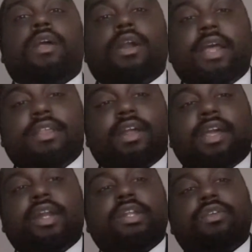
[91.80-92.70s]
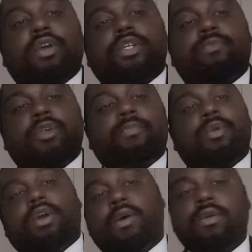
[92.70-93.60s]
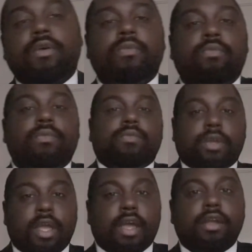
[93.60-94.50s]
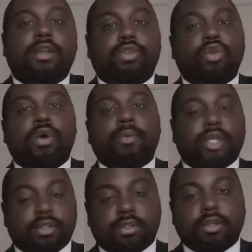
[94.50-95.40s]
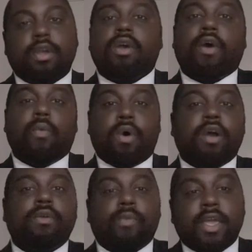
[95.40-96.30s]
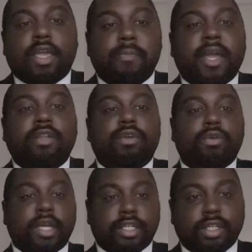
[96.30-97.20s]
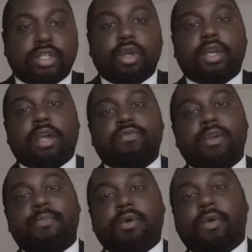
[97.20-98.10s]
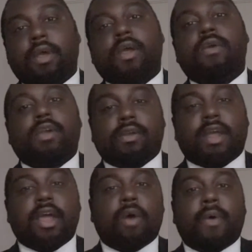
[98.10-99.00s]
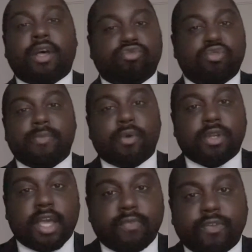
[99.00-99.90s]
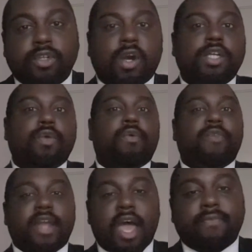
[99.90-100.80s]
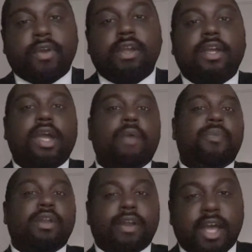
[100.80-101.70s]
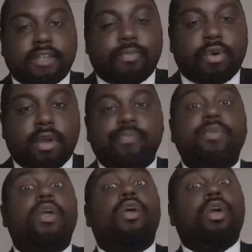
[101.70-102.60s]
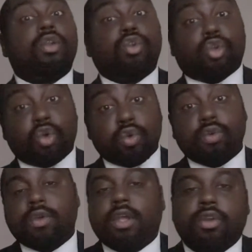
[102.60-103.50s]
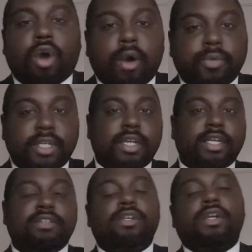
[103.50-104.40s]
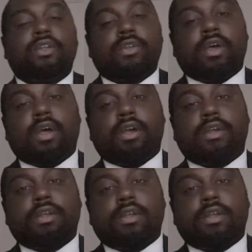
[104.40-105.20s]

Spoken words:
Click the link in the description box below. Yeah, there's two options. One, where you can make a donation so you can can help us rebuild the infrastructure within the African and Caribbean diaspora. Two, the option is to